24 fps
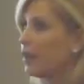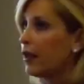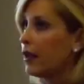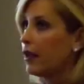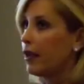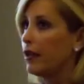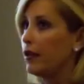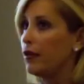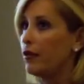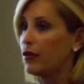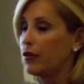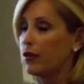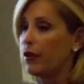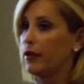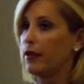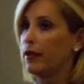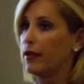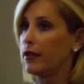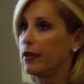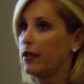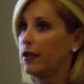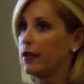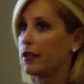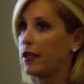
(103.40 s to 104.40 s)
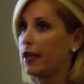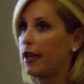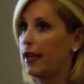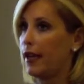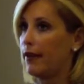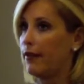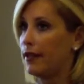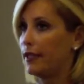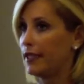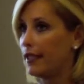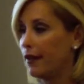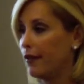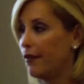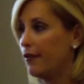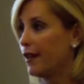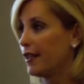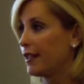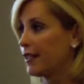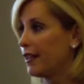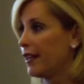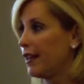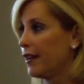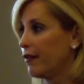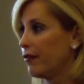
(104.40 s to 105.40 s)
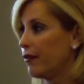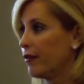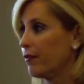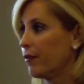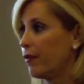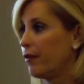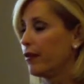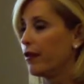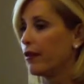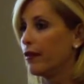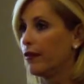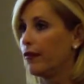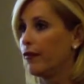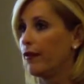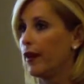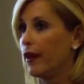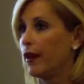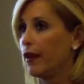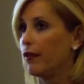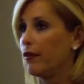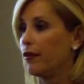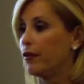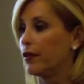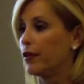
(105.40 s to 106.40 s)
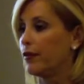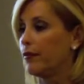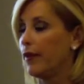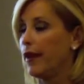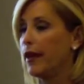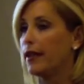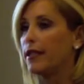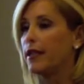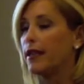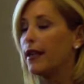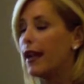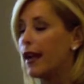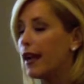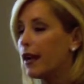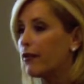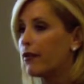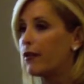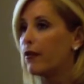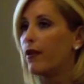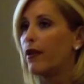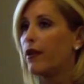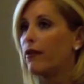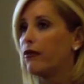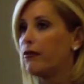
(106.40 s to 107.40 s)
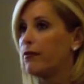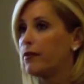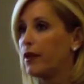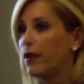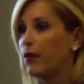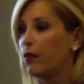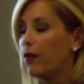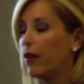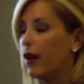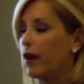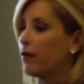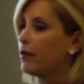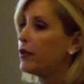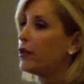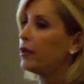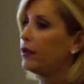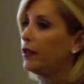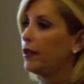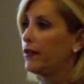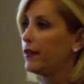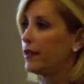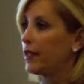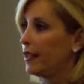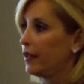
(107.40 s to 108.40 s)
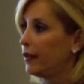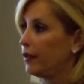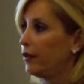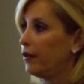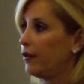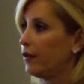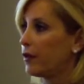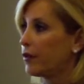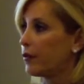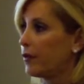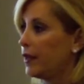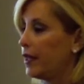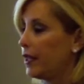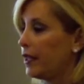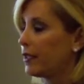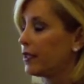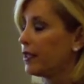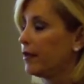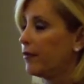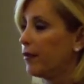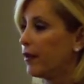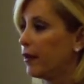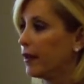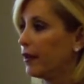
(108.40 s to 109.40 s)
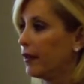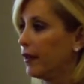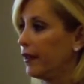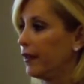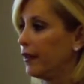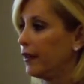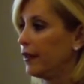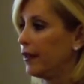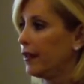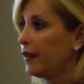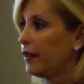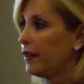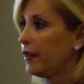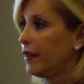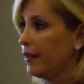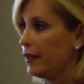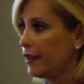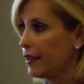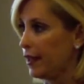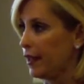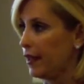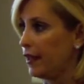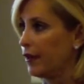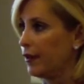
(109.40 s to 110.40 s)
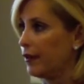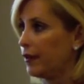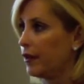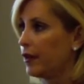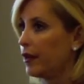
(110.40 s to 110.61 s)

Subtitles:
And I used all the skills I have as an investigative reporter to find out who's the best, and every one of them said, "Why would you leave St. Louis when Nancy Bartlett is there?"